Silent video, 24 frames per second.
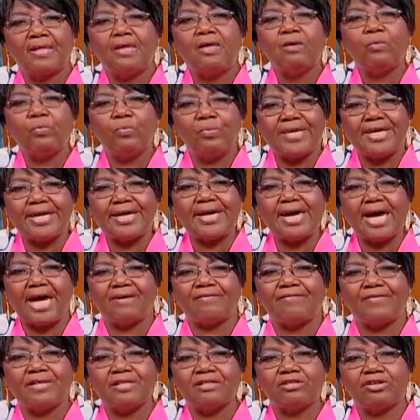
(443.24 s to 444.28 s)
We
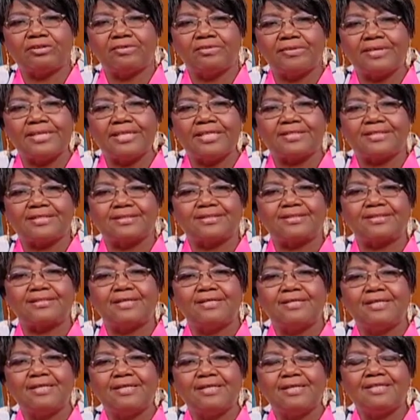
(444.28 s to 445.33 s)
have increased
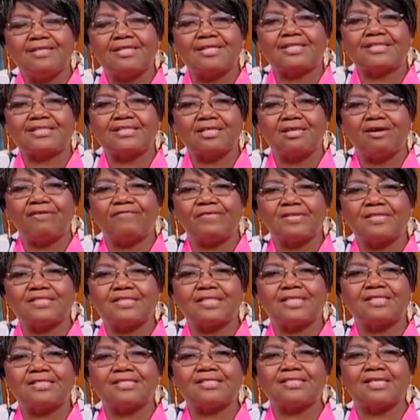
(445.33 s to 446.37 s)
the
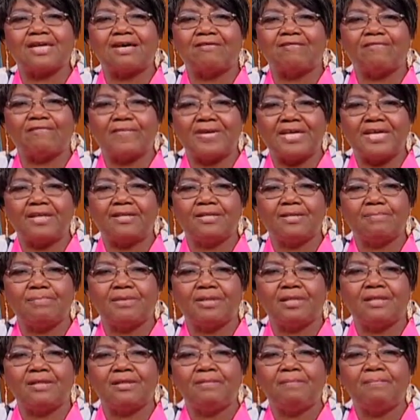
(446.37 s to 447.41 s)
services
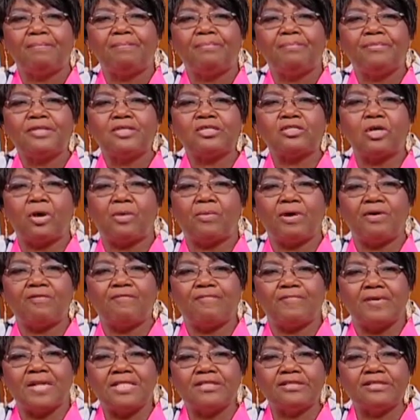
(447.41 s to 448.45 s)
available to our
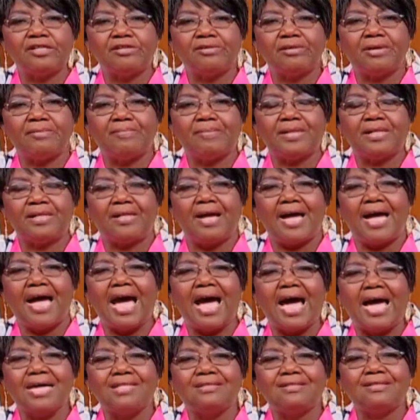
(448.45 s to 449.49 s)
vulnerable
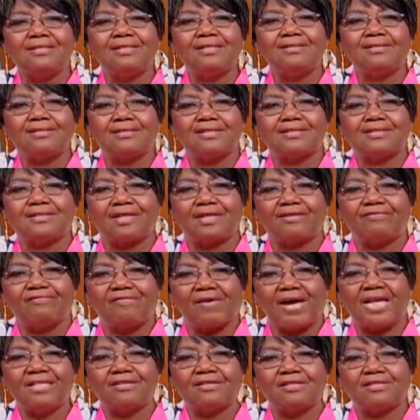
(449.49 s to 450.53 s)
and
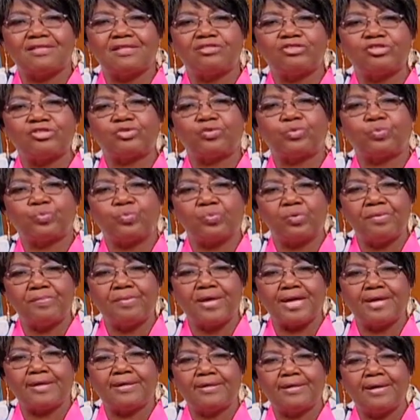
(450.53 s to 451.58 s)
disadvantaged
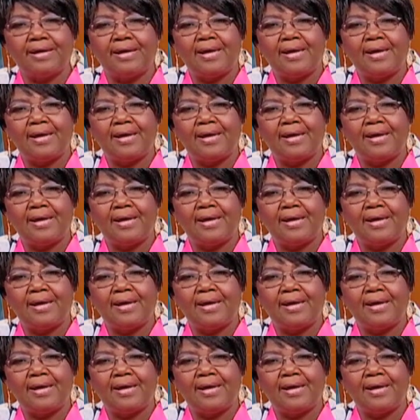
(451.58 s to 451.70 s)
women